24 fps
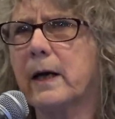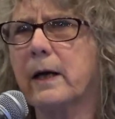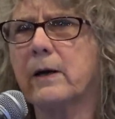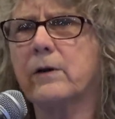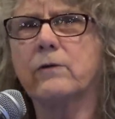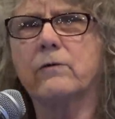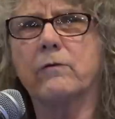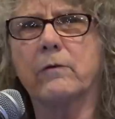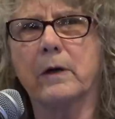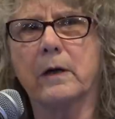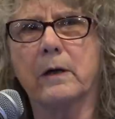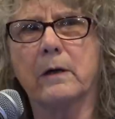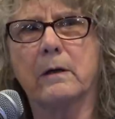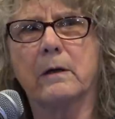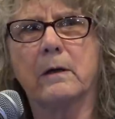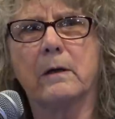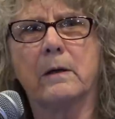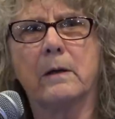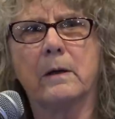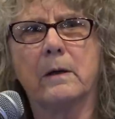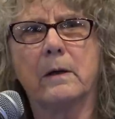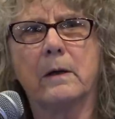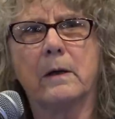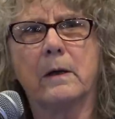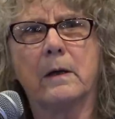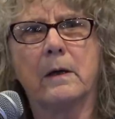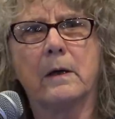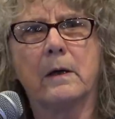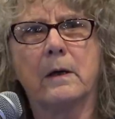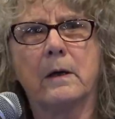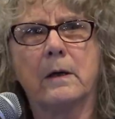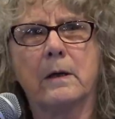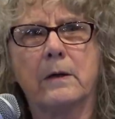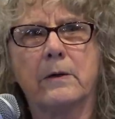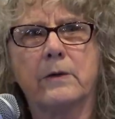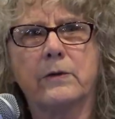entry.
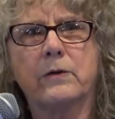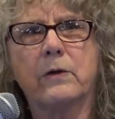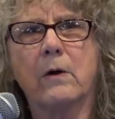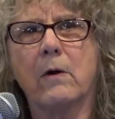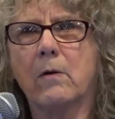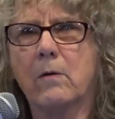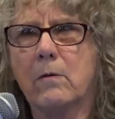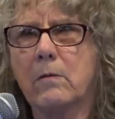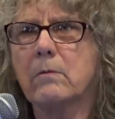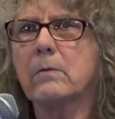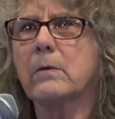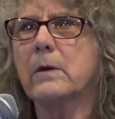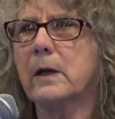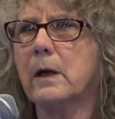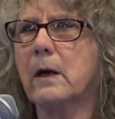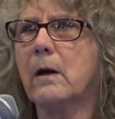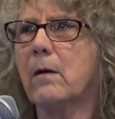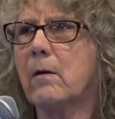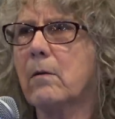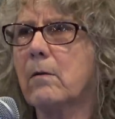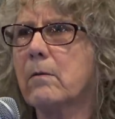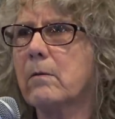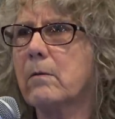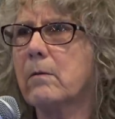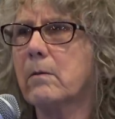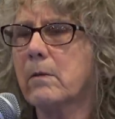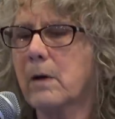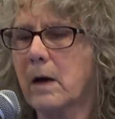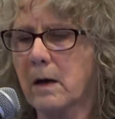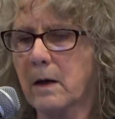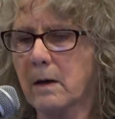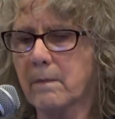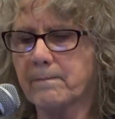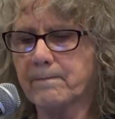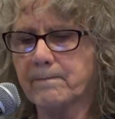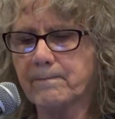So you know,
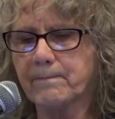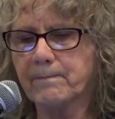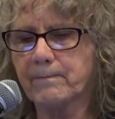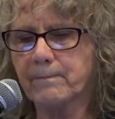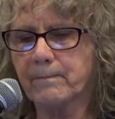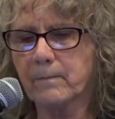um,